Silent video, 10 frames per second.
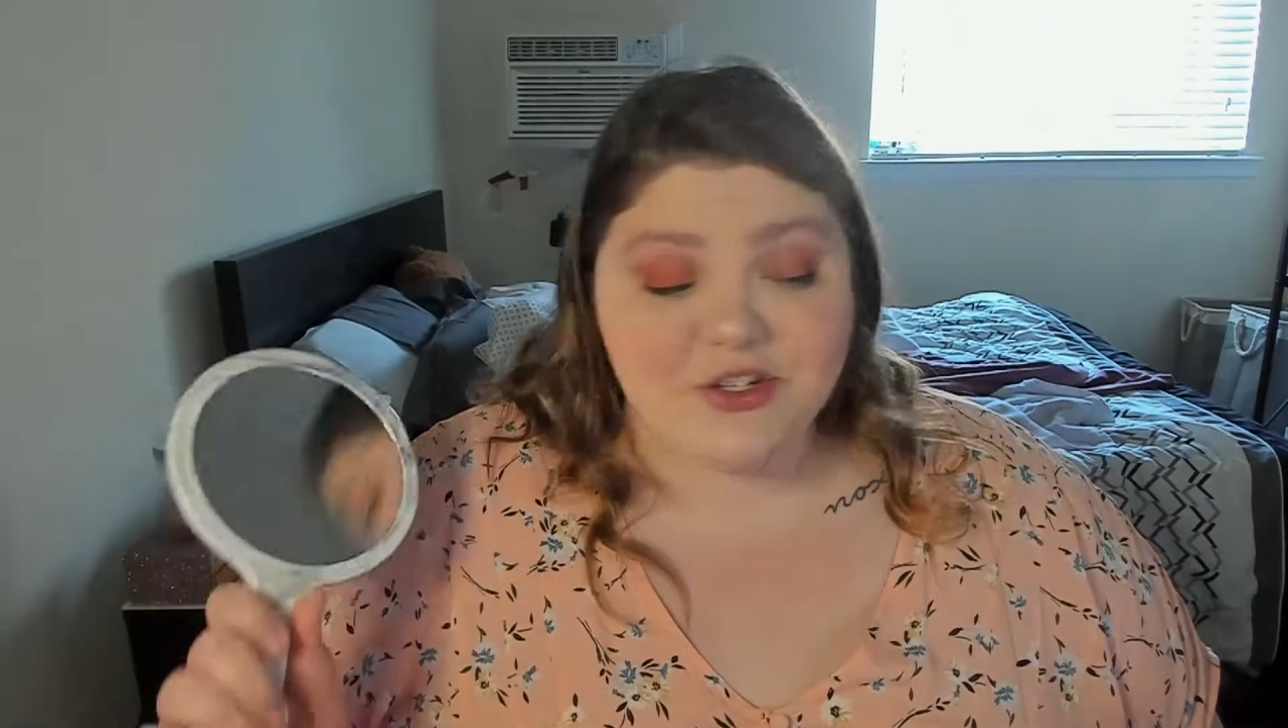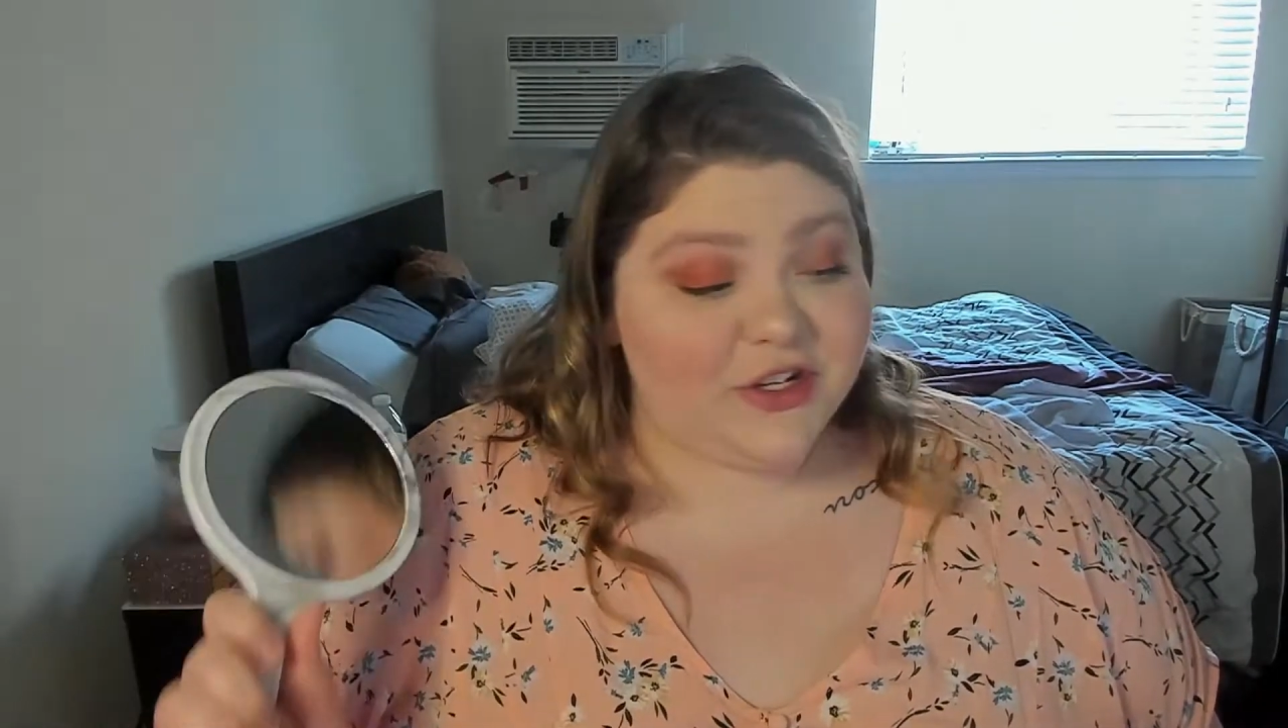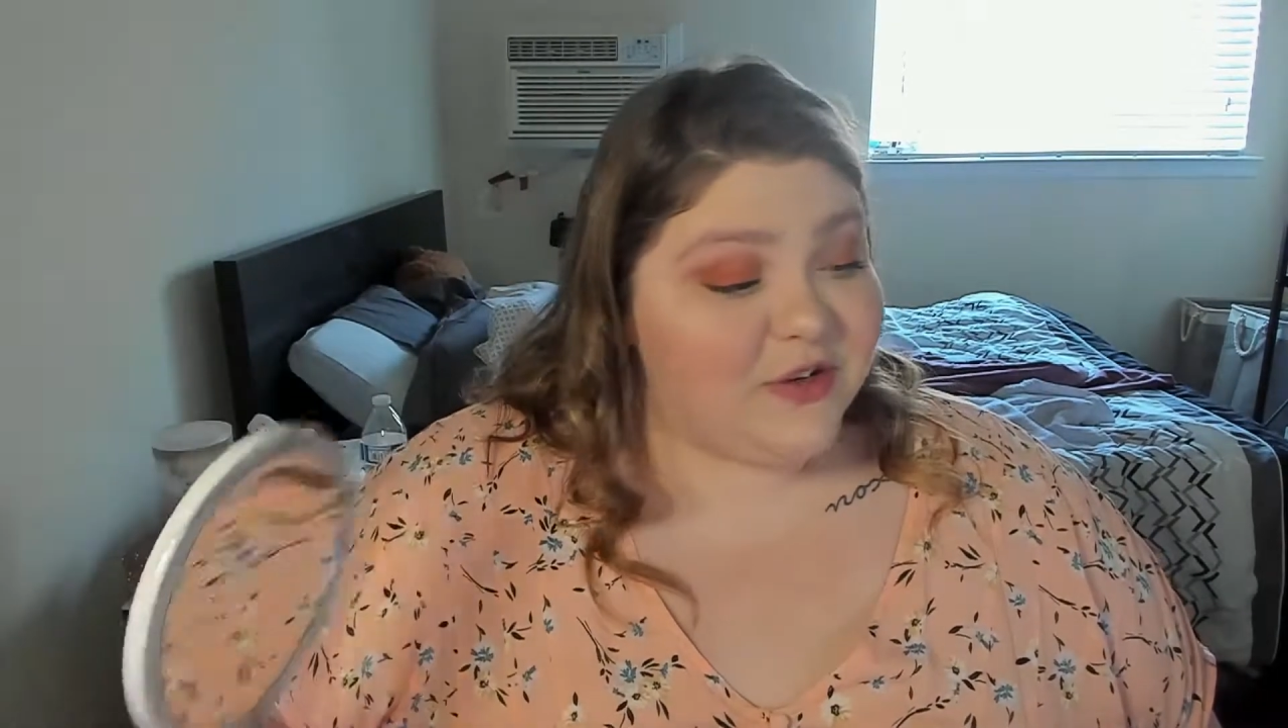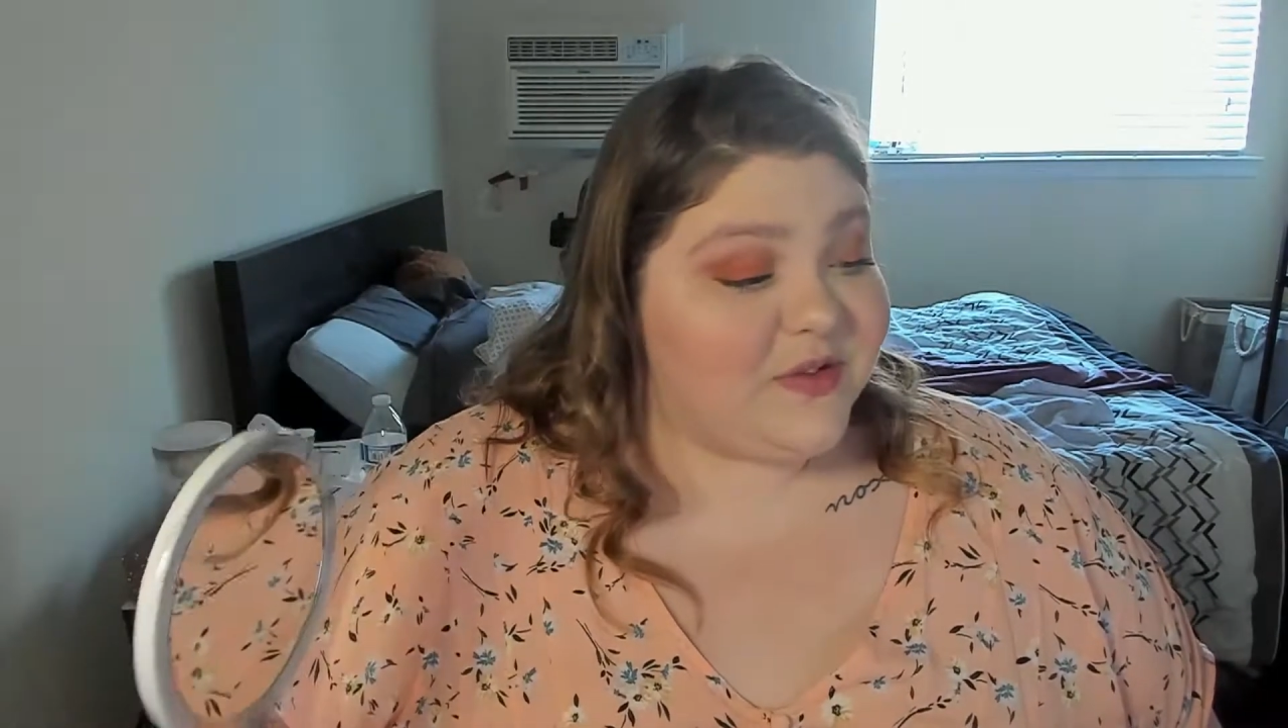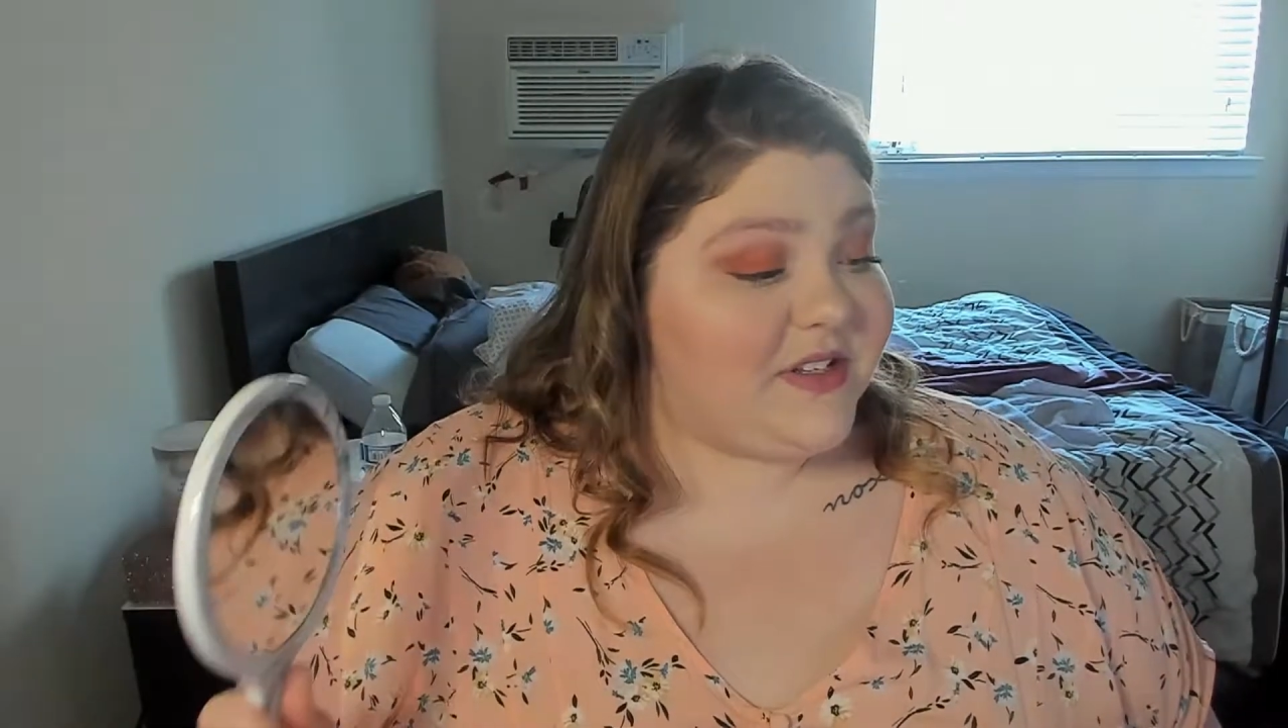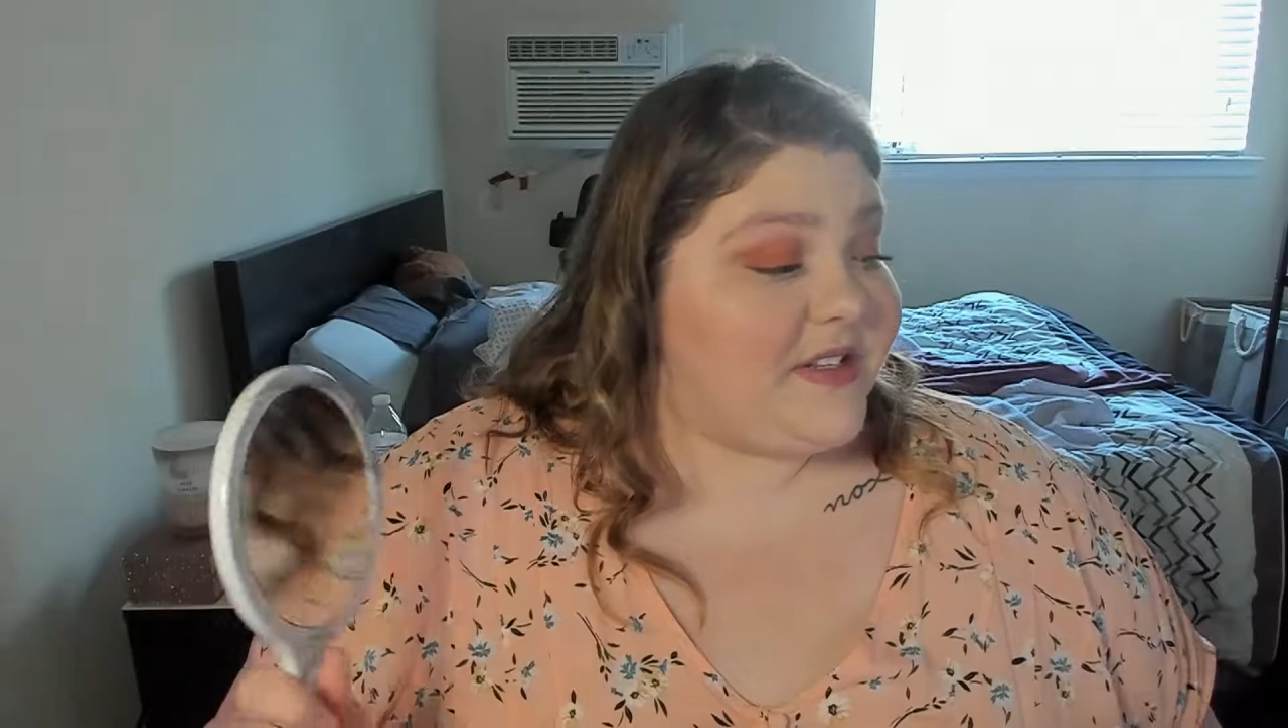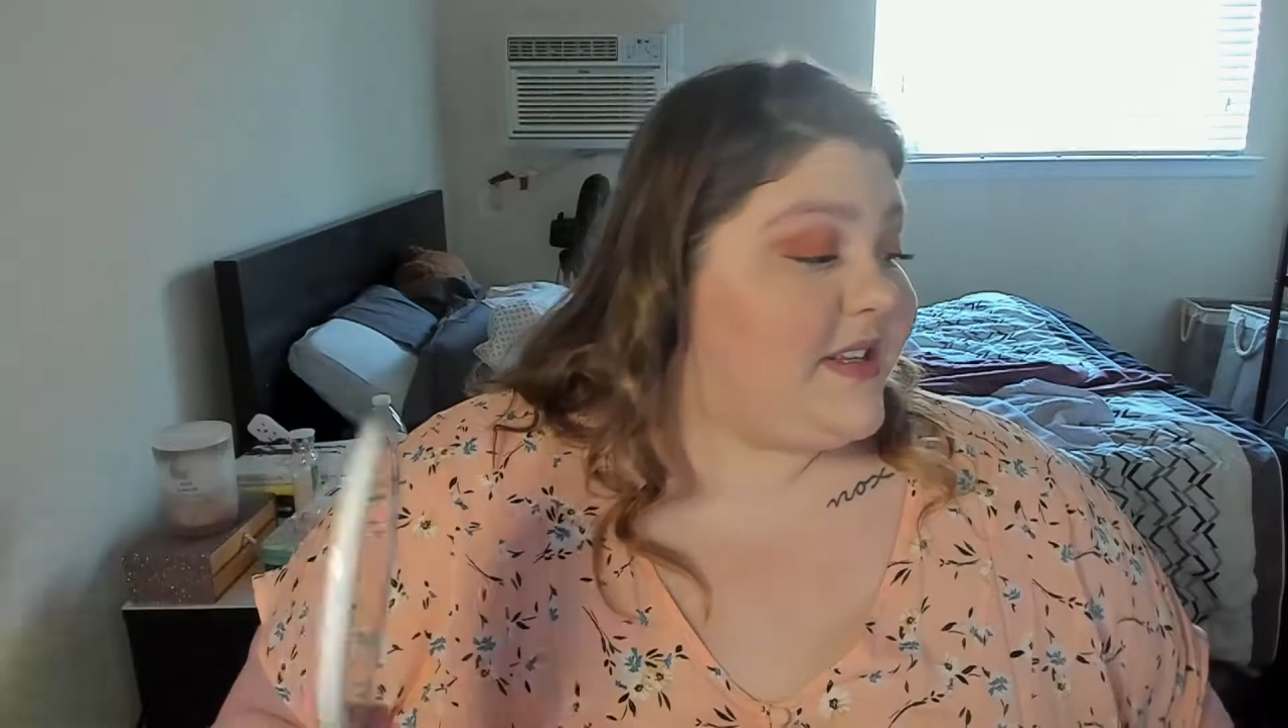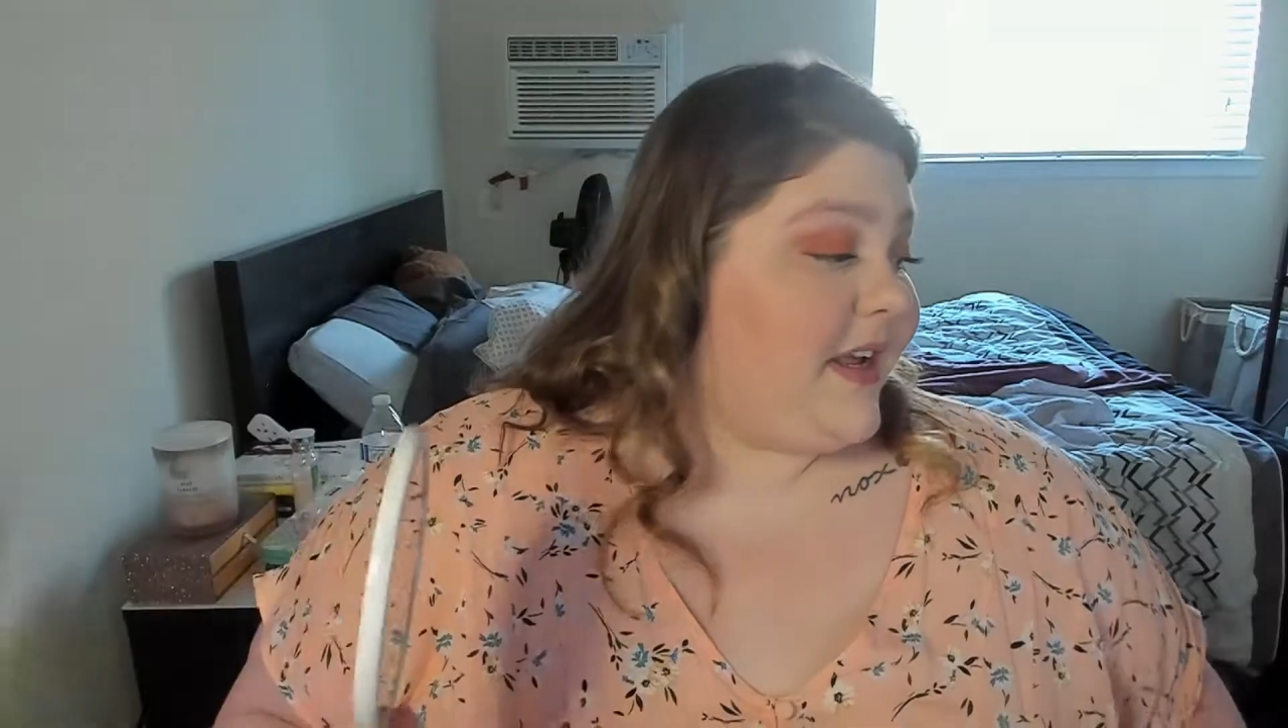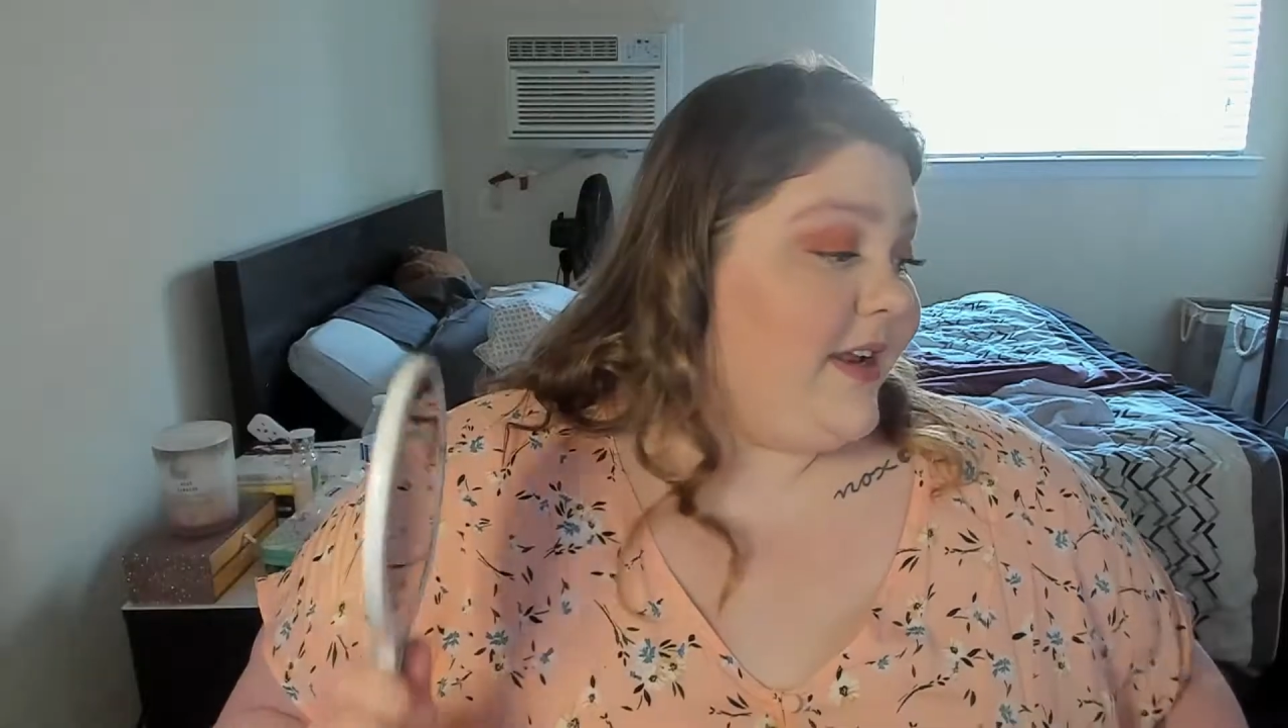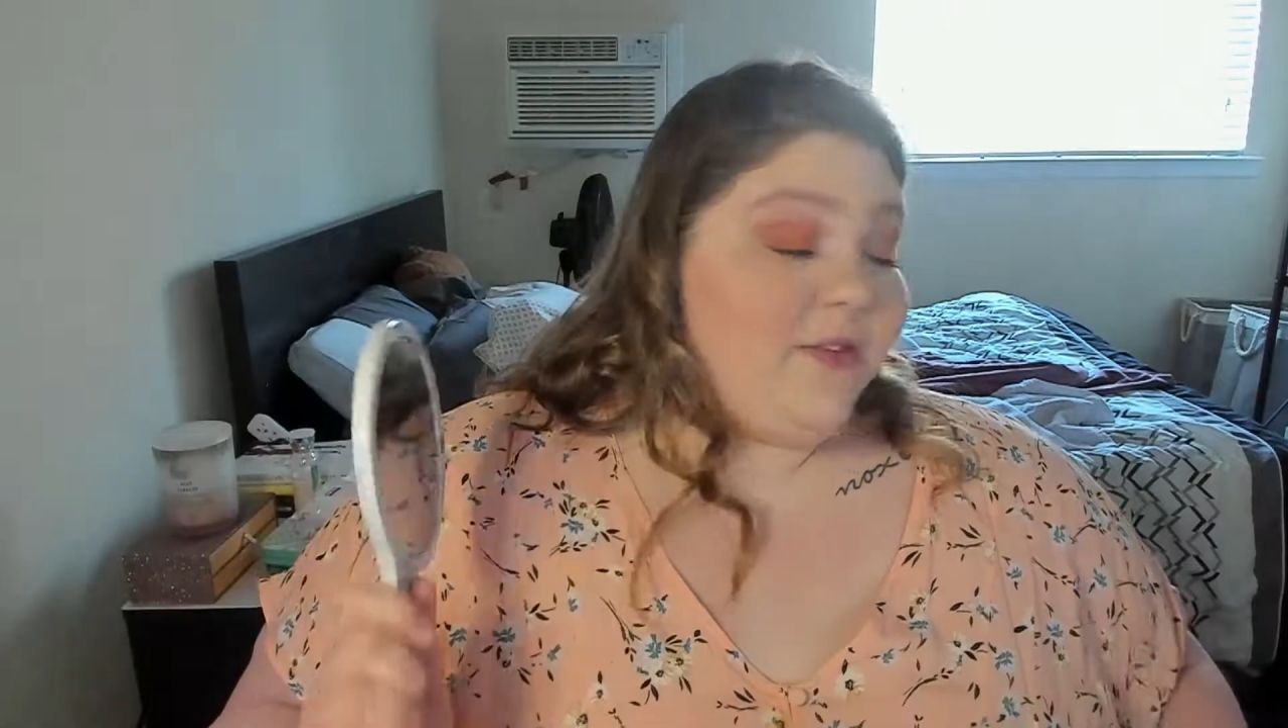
use this in